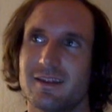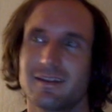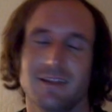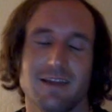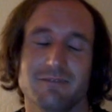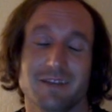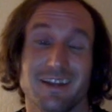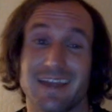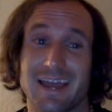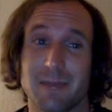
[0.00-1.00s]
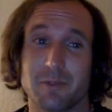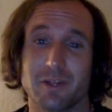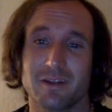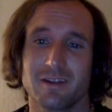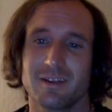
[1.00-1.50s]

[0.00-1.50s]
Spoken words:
life kind of happen,